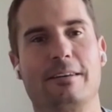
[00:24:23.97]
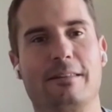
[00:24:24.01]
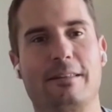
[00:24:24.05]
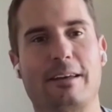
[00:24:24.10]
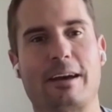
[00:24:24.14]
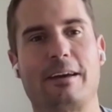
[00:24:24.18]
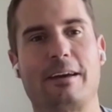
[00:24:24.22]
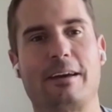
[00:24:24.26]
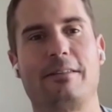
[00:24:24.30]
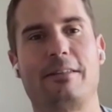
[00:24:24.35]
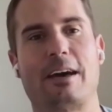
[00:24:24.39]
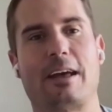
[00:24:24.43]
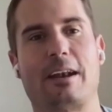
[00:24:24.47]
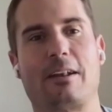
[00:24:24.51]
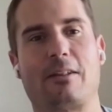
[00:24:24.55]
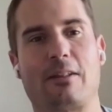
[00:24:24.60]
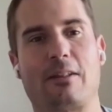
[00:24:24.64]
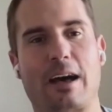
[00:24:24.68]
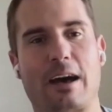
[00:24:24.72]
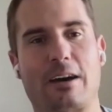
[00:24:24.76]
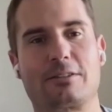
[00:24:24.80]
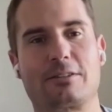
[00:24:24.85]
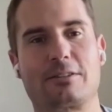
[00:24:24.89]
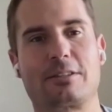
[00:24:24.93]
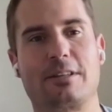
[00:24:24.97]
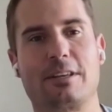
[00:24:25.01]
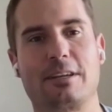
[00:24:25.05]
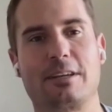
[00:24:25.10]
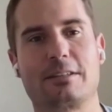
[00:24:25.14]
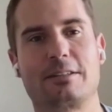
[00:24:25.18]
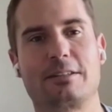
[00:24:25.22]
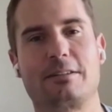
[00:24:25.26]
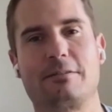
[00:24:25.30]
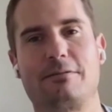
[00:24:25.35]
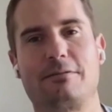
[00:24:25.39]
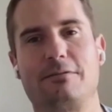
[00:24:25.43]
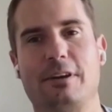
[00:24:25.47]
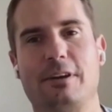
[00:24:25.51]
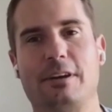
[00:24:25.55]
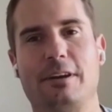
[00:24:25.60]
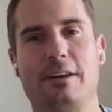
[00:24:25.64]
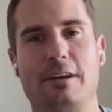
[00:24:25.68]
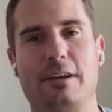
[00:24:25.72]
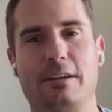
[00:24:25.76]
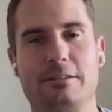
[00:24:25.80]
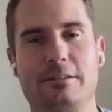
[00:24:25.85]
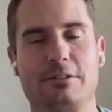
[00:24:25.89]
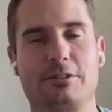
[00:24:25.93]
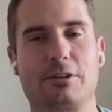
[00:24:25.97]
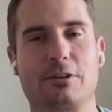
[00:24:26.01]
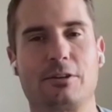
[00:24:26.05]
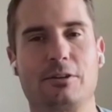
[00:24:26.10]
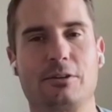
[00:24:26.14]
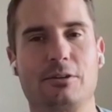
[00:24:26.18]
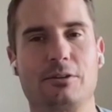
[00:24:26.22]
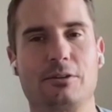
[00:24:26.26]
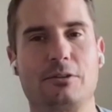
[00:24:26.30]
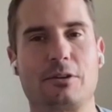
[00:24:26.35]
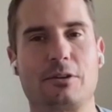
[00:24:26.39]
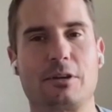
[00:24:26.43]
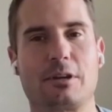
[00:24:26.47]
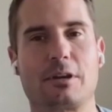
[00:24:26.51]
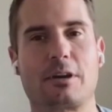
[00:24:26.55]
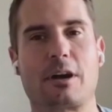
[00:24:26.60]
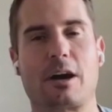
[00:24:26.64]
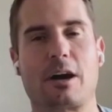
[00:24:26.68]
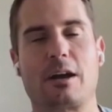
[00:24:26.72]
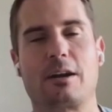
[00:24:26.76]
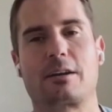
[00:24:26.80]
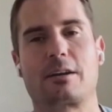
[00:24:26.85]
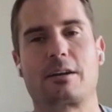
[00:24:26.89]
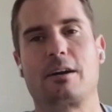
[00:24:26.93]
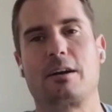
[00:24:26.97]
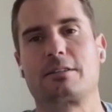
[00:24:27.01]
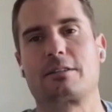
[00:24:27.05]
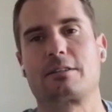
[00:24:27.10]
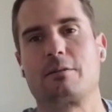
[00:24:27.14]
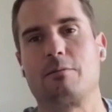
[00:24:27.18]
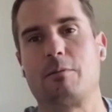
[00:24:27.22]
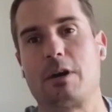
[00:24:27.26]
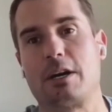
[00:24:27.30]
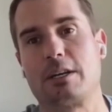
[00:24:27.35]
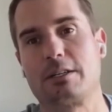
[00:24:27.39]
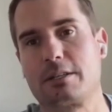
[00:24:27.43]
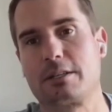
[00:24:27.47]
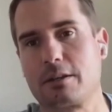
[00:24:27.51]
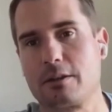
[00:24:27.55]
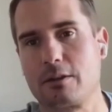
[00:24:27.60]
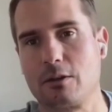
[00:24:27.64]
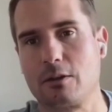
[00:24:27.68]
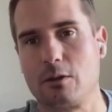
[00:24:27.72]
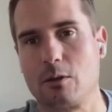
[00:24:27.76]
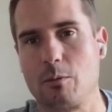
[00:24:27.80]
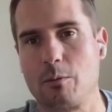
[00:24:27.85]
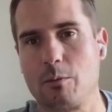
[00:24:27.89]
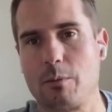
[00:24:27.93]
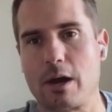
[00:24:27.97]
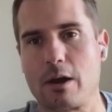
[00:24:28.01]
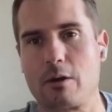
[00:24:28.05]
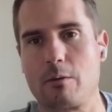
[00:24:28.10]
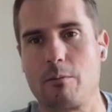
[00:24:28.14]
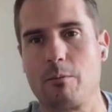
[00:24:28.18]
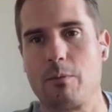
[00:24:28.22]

that allows things to fit in, so you can kind of customize it a little better.